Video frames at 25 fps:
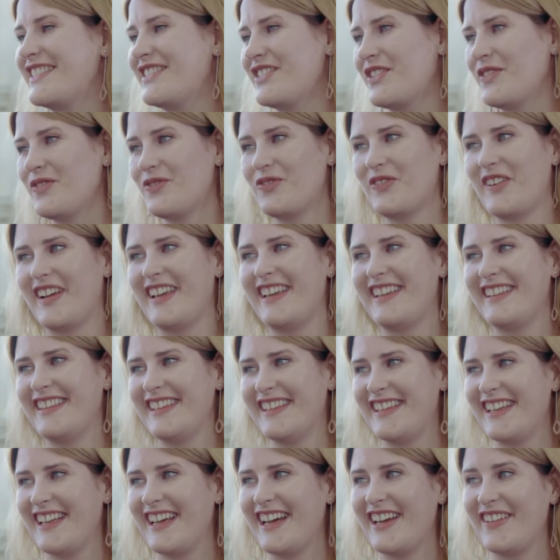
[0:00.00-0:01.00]
software
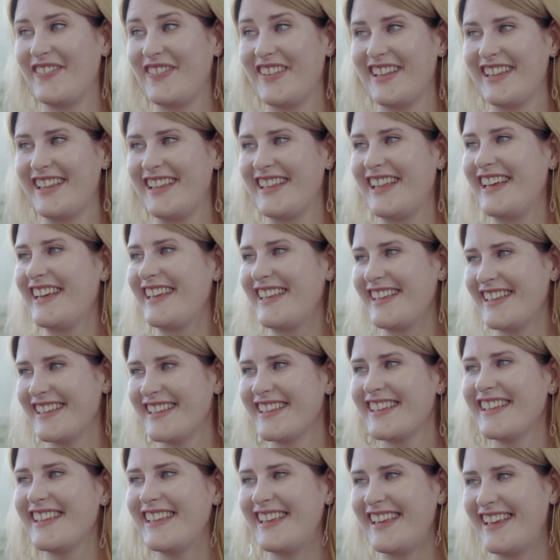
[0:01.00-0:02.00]
that I really like.
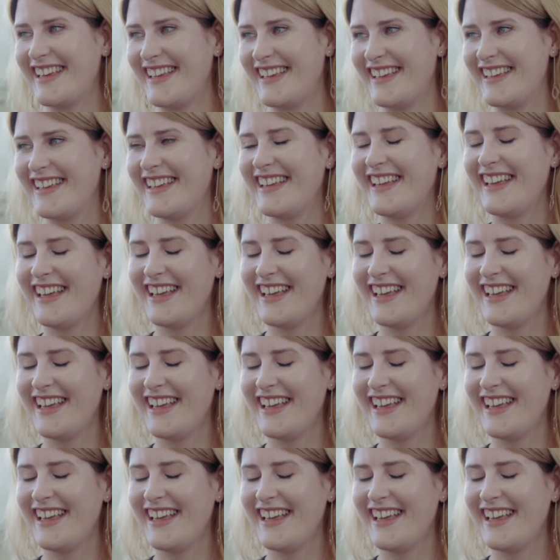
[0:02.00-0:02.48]
Yeah.